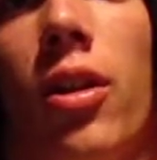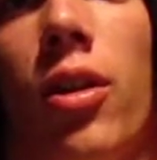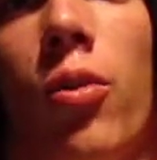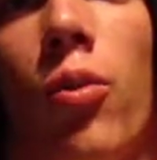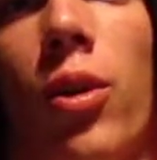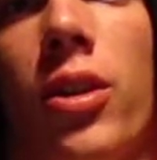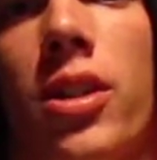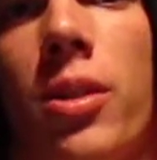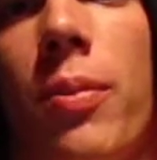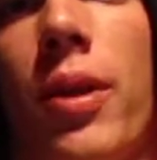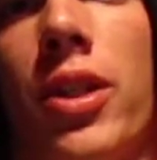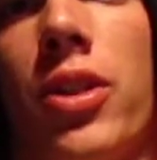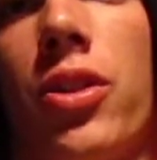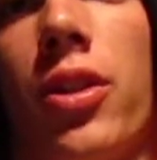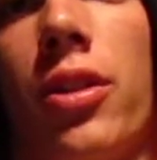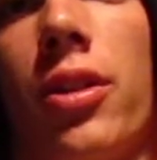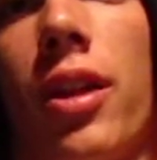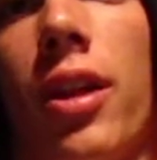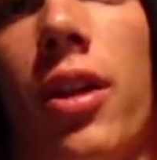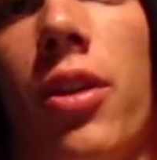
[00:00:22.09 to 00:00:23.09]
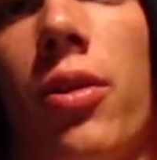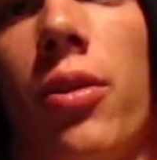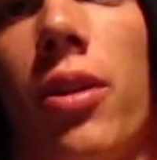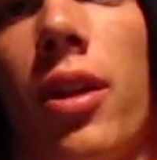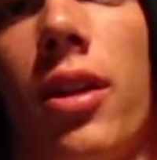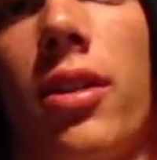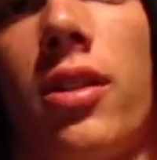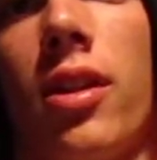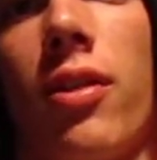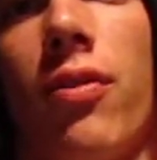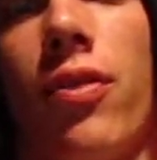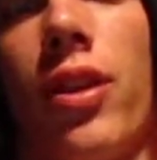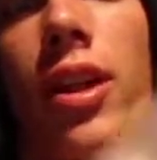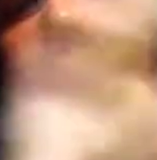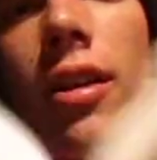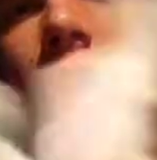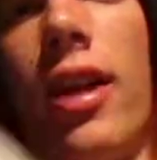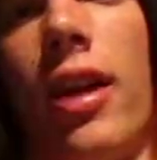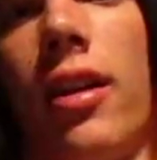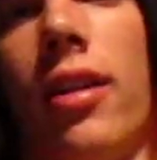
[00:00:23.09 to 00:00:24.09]
what's the best trick they can do, they can say
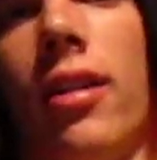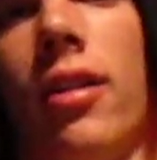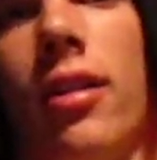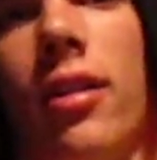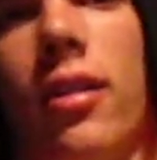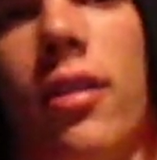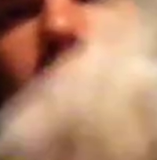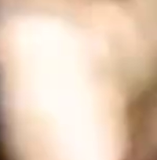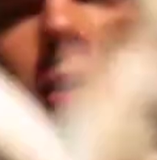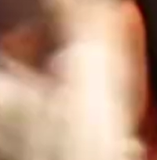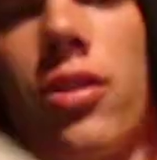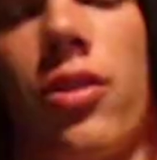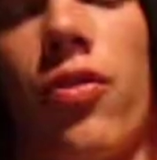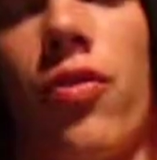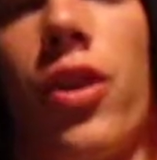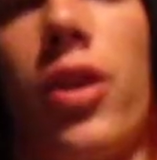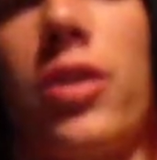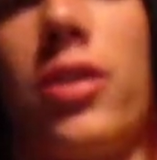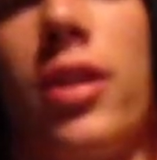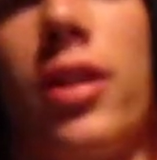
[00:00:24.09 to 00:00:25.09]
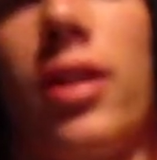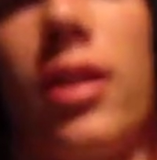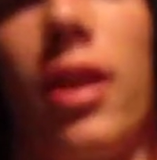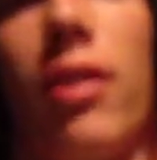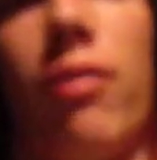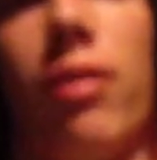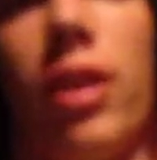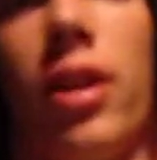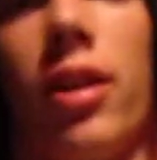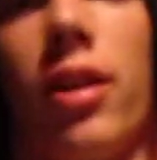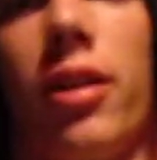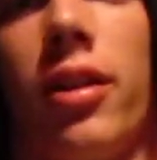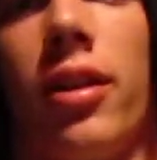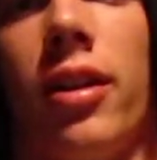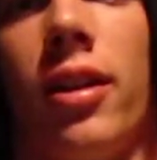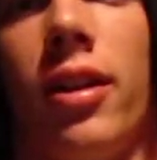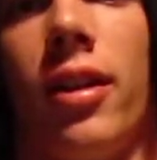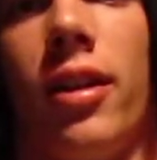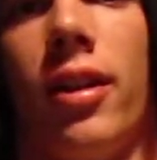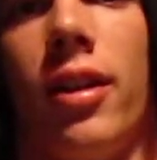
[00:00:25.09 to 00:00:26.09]
figure eight, because it's the first thing they've learned.
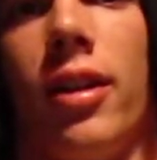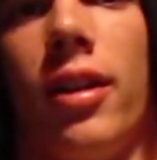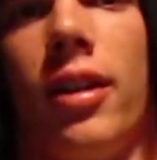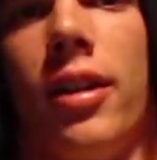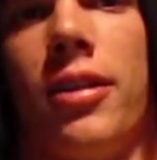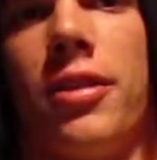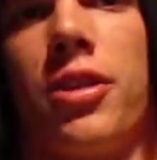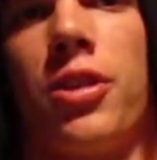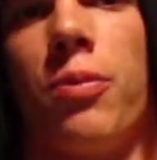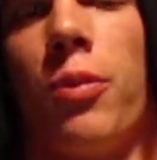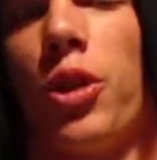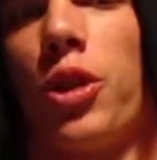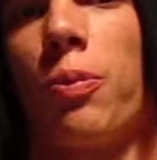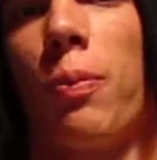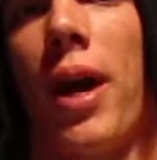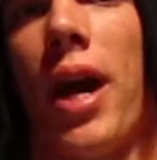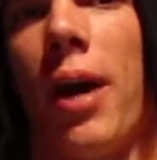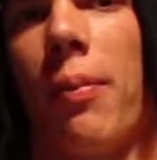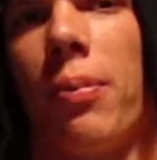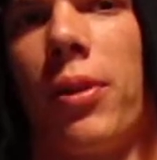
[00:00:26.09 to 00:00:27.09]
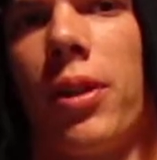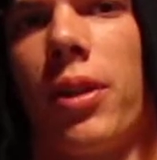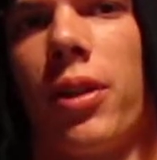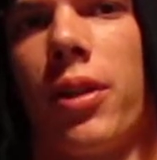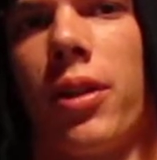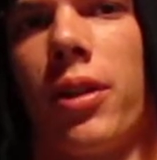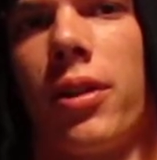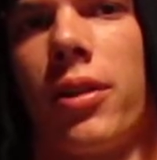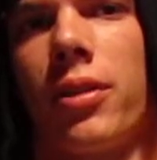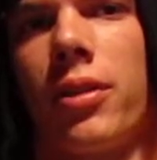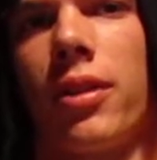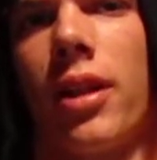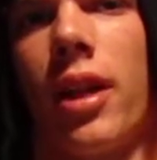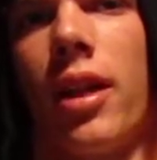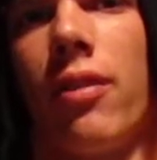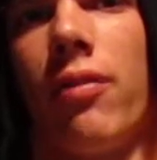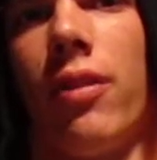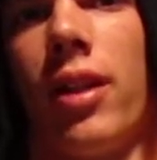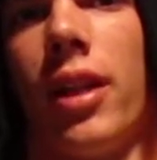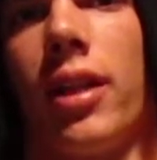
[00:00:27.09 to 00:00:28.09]
It's the most popular
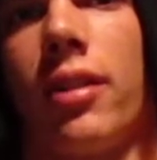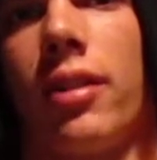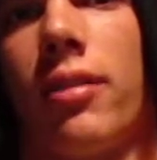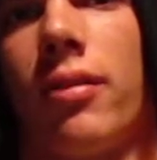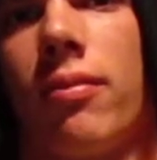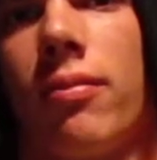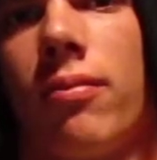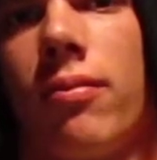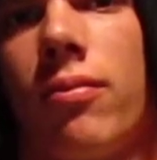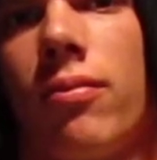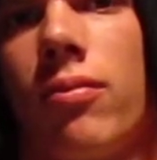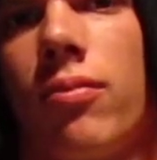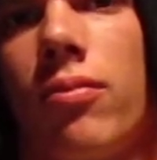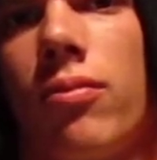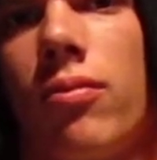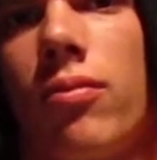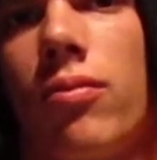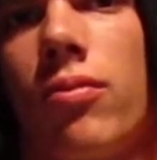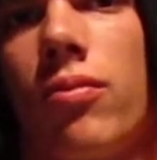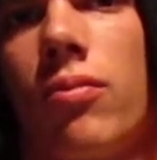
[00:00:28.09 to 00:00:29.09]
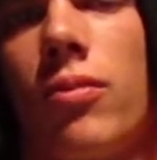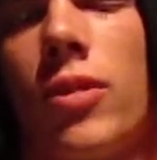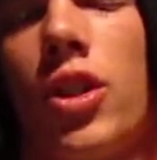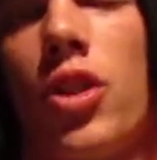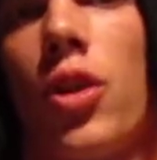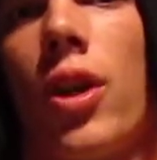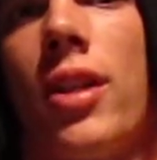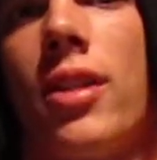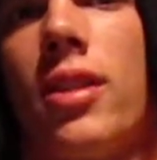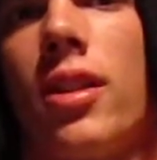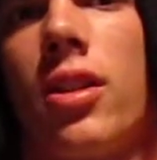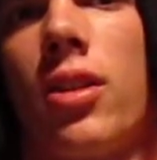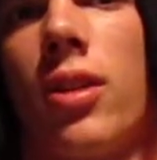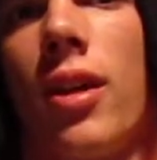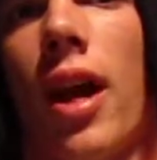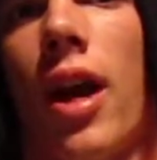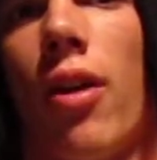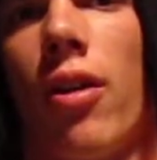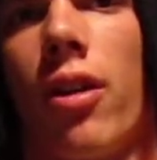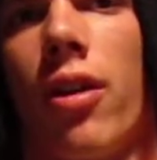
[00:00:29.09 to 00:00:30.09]
kind of like to transition
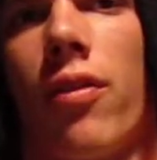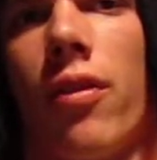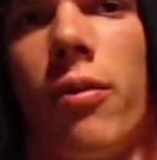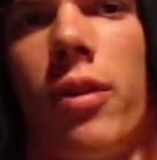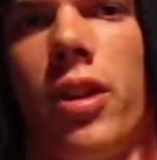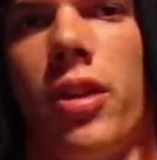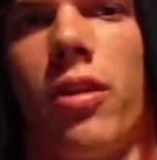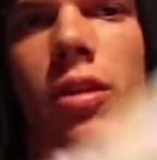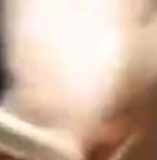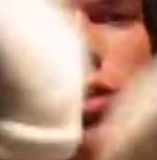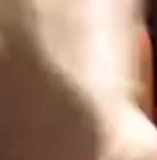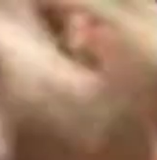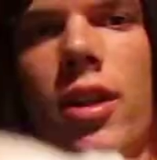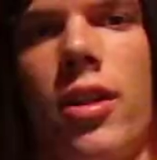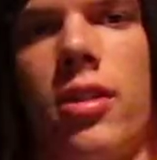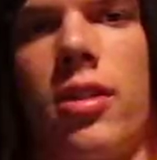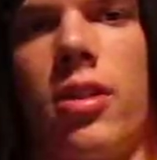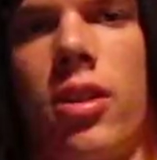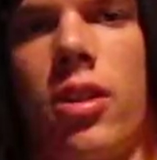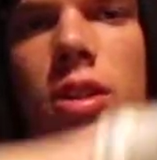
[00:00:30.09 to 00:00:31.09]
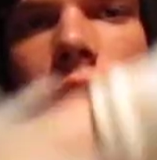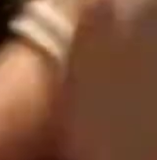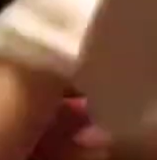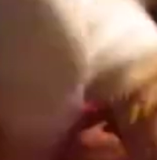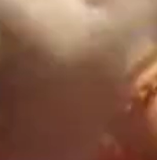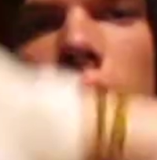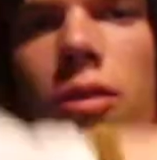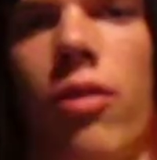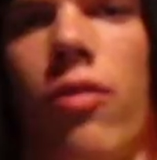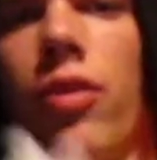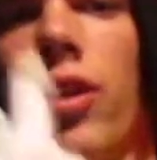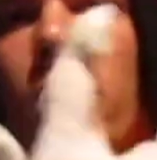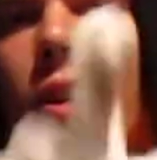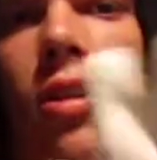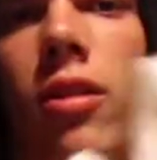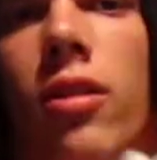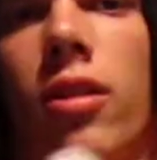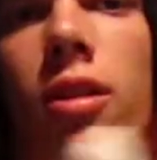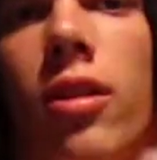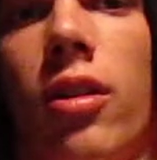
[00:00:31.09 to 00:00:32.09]
out of. I mean, you can transition into a
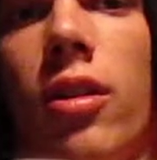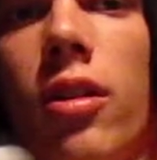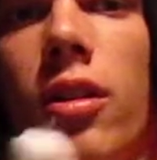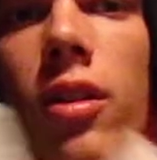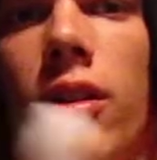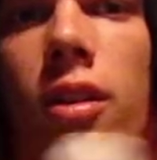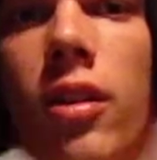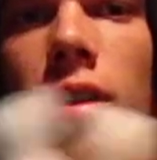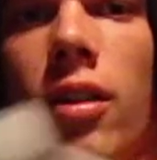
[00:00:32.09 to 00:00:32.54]
finger roll